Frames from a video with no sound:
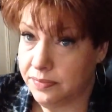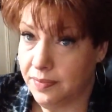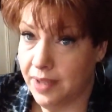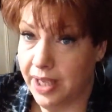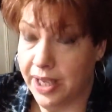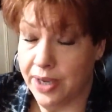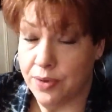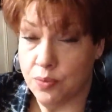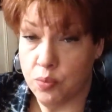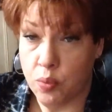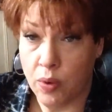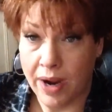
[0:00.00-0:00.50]

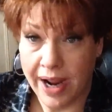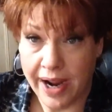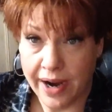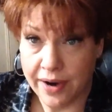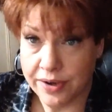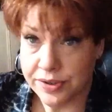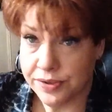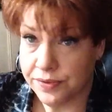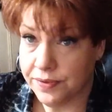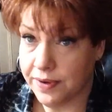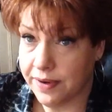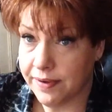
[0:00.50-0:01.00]
It
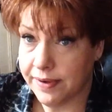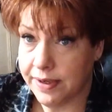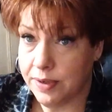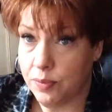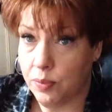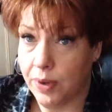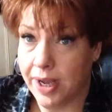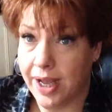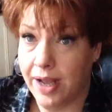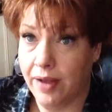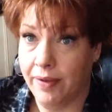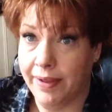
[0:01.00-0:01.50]
wears very
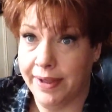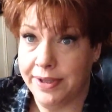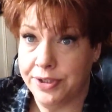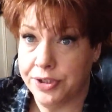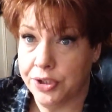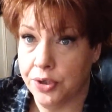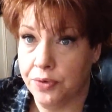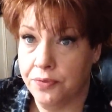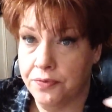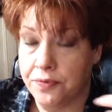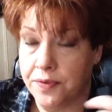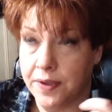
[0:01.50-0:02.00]
well. I
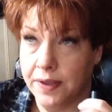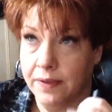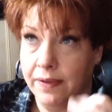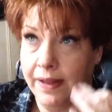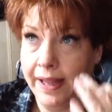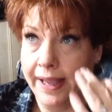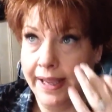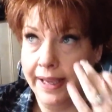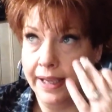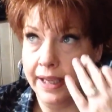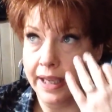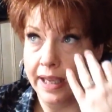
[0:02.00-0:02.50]
don't feel
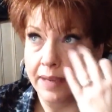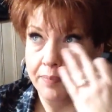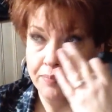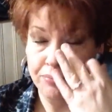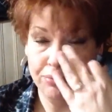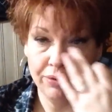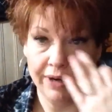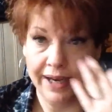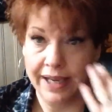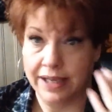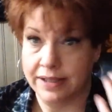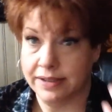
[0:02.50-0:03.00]
like it
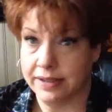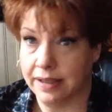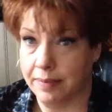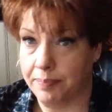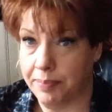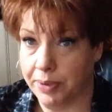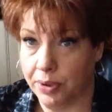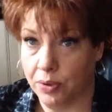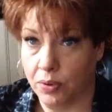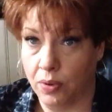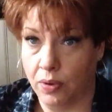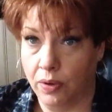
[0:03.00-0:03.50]
breaks
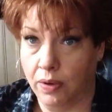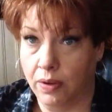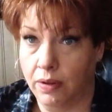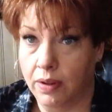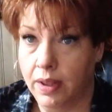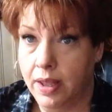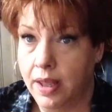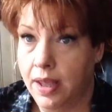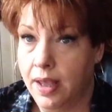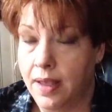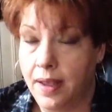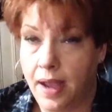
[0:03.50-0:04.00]
up at all.
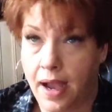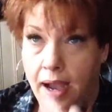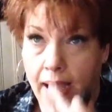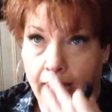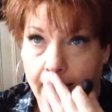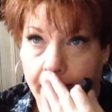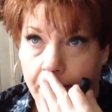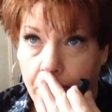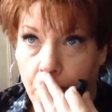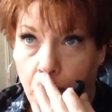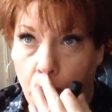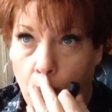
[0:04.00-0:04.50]

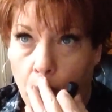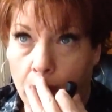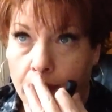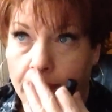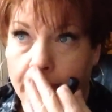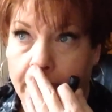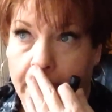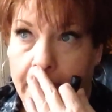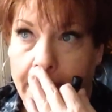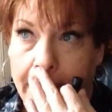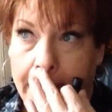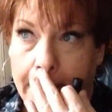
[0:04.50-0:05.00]
I
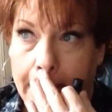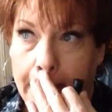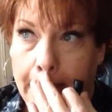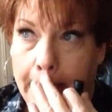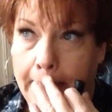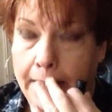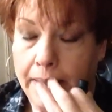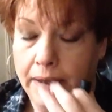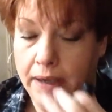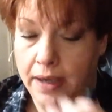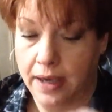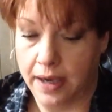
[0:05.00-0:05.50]
wore it
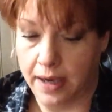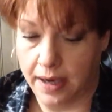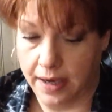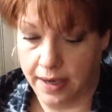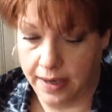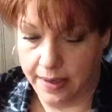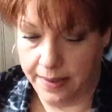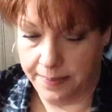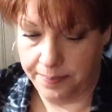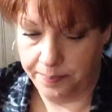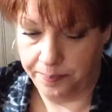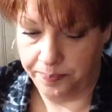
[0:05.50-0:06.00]

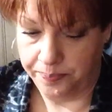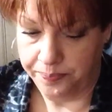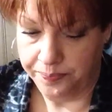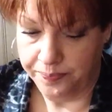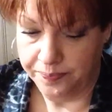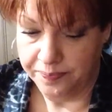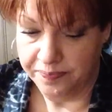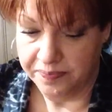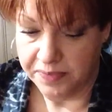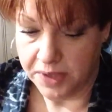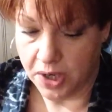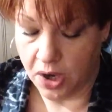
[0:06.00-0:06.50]
on
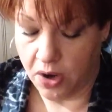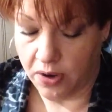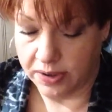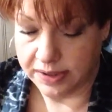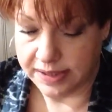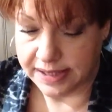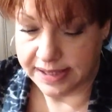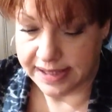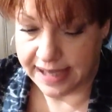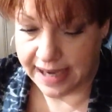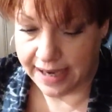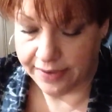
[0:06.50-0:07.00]

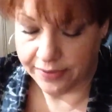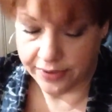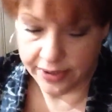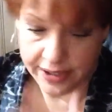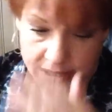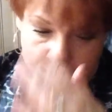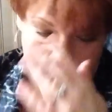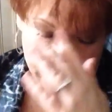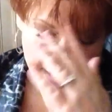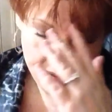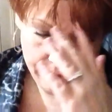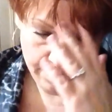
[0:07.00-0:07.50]

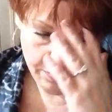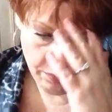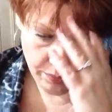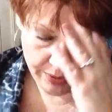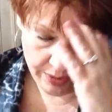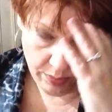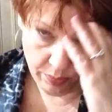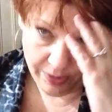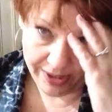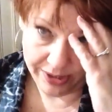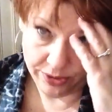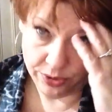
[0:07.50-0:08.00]
Saturday.
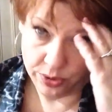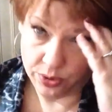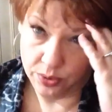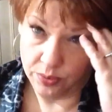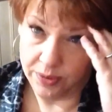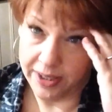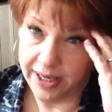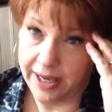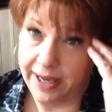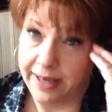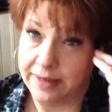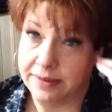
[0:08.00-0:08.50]
We went to
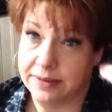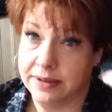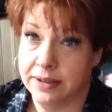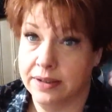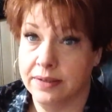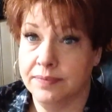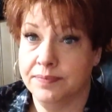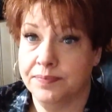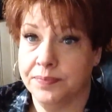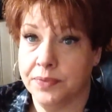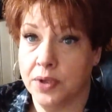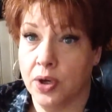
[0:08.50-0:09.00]
get
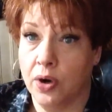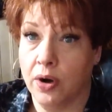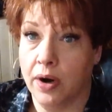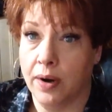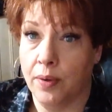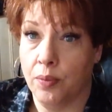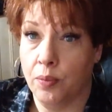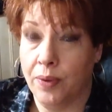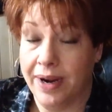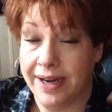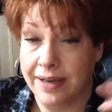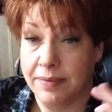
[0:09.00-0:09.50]

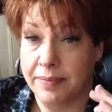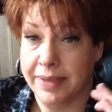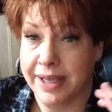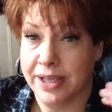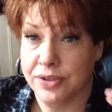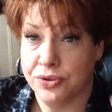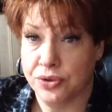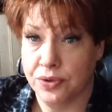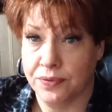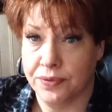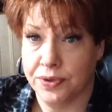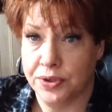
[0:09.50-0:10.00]
our wedding
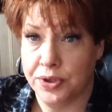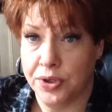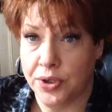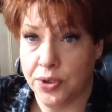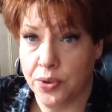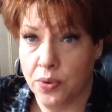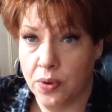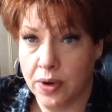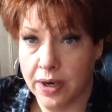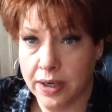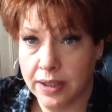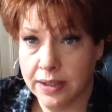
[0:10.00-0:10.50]
bands over in New
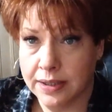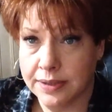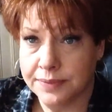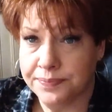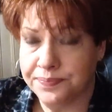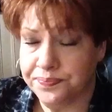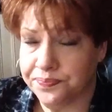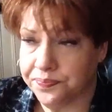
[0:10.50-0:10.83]
York.